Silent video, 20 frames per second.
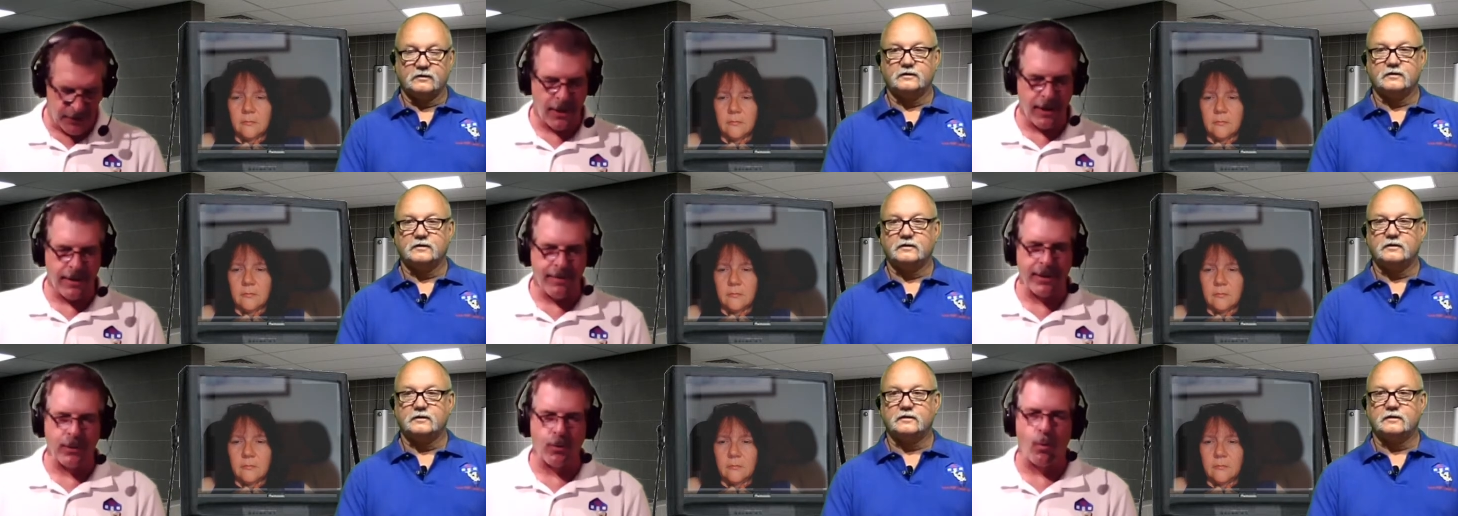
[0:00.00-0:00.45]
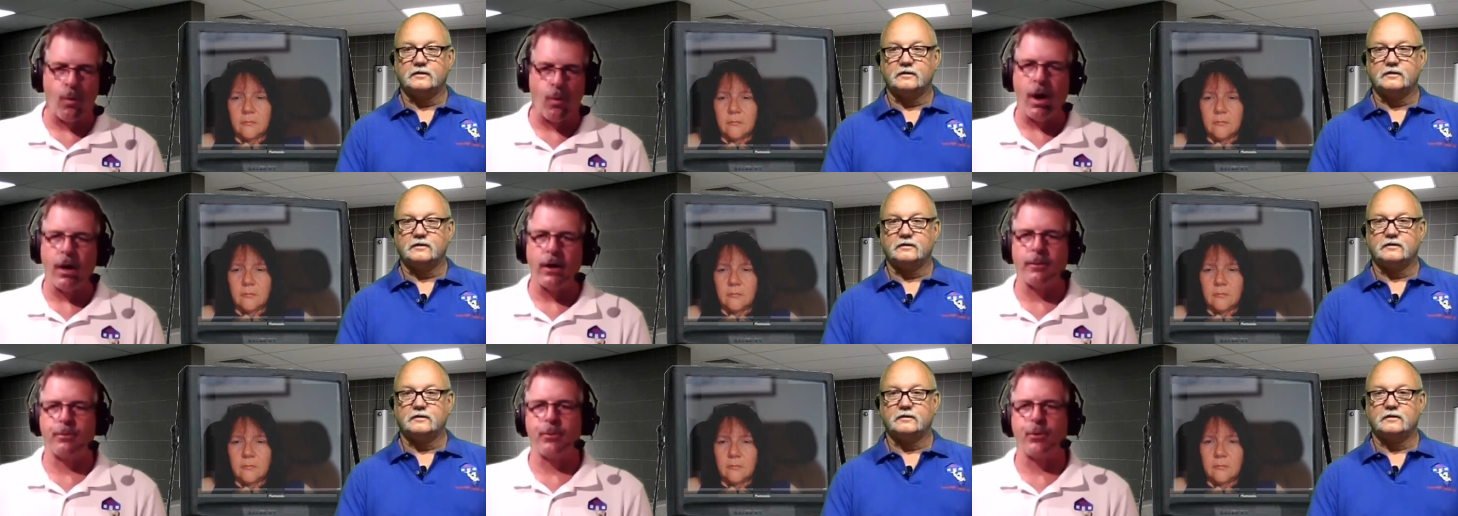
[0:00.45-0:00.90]
Speaker 1: Let's talk about
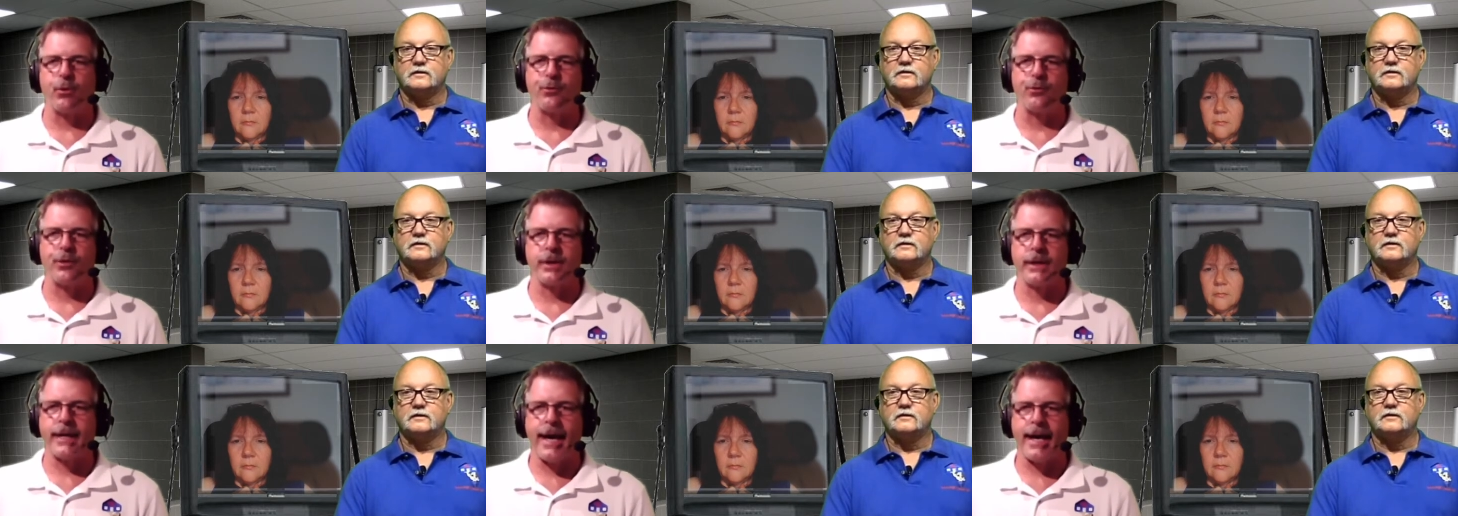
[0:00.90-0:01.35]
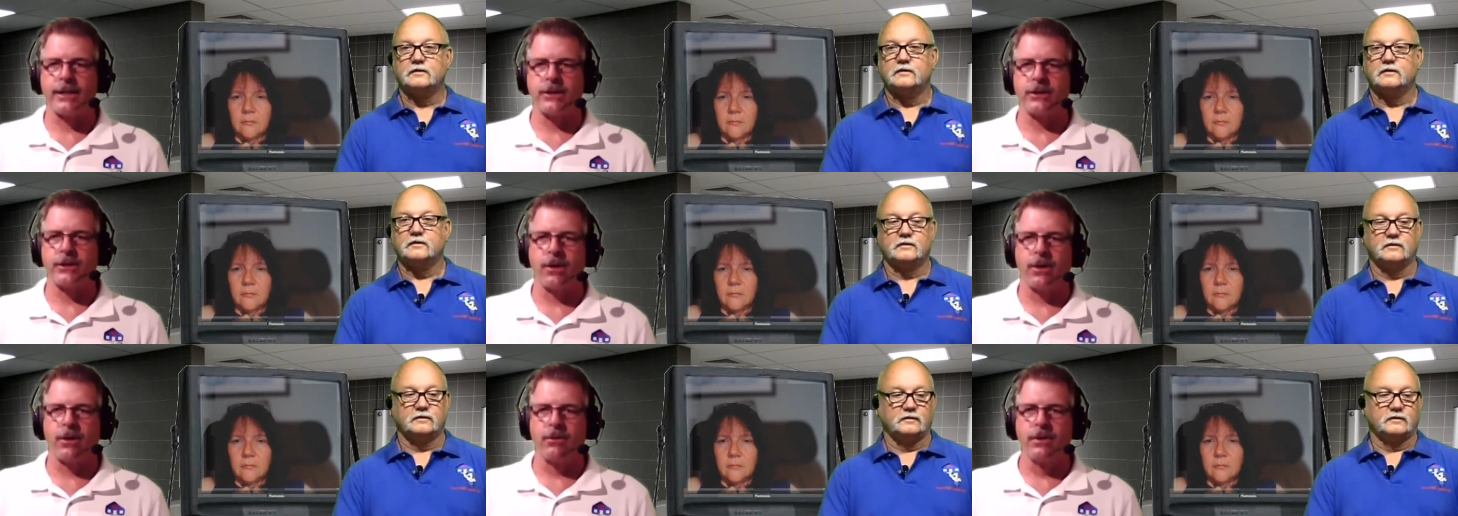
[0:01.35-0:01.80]
waterproofing
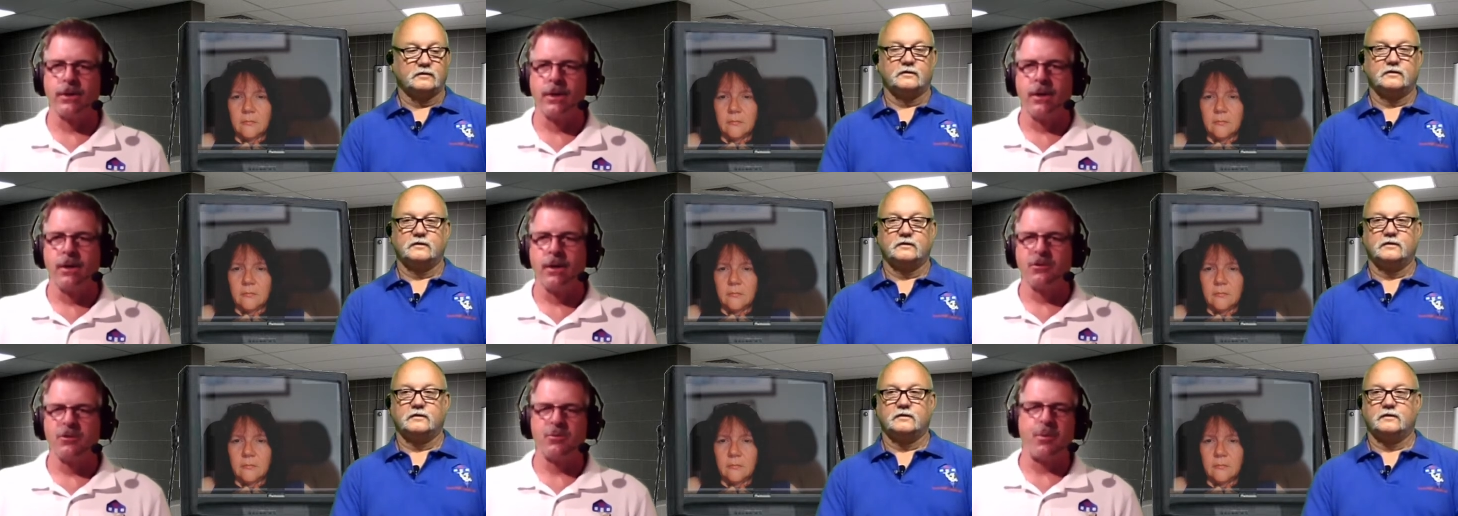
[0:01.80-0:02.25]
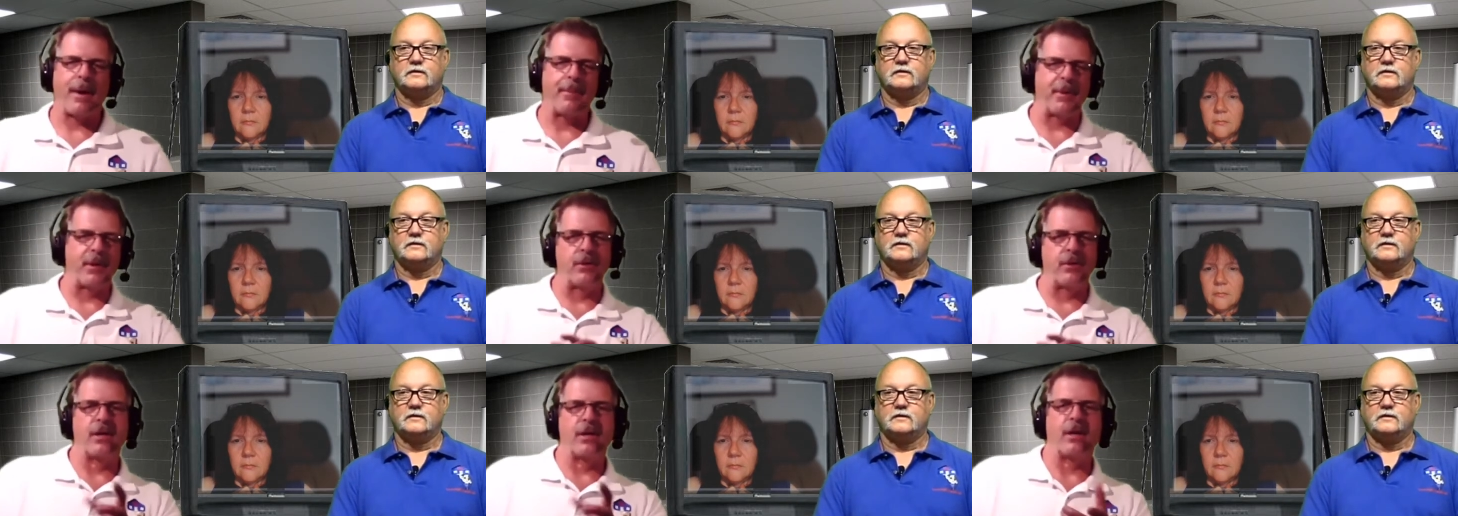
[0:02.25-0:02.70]
that. So this
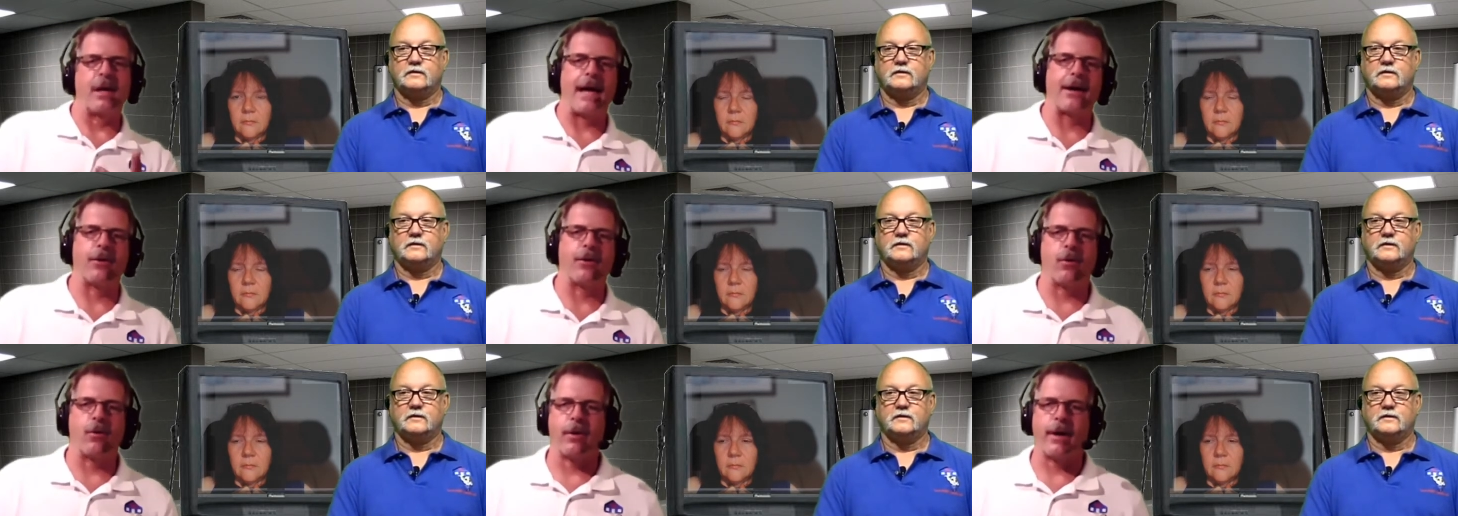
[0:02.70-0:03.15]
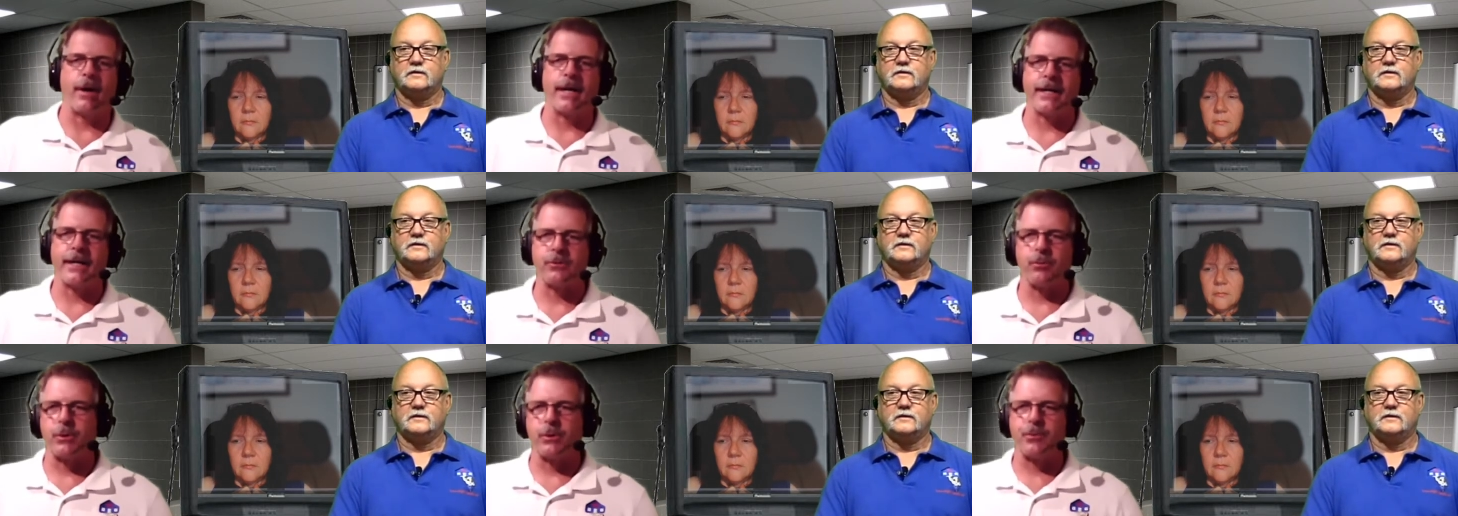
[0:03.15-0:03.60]
might be a little out of order,
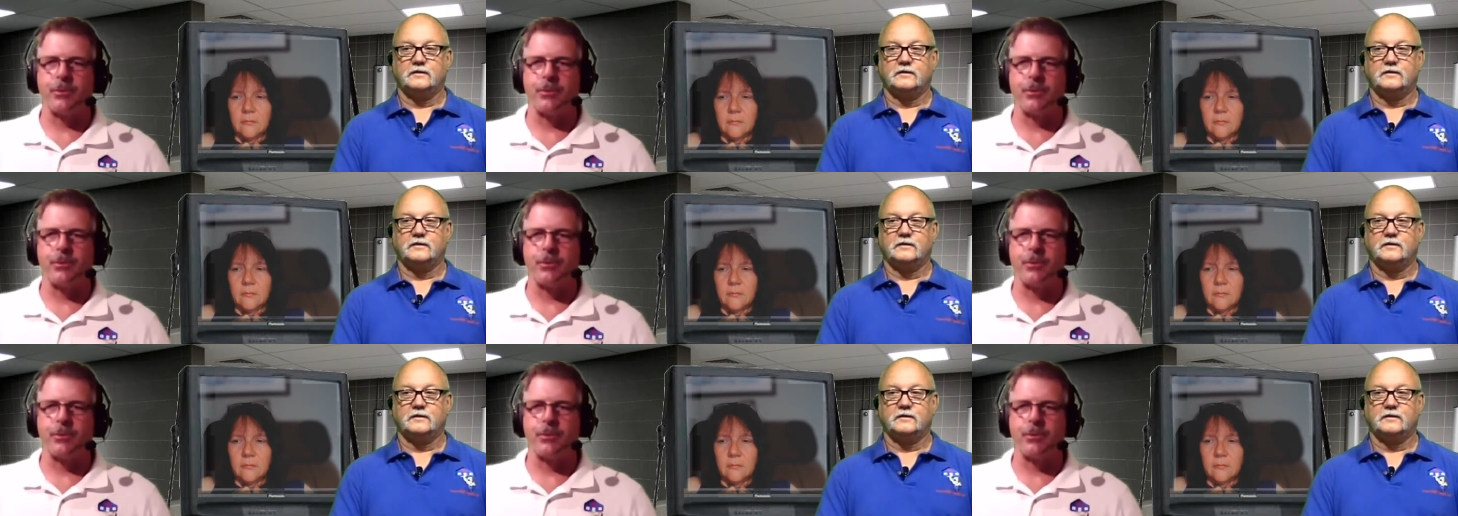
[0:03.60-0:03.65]
I guess.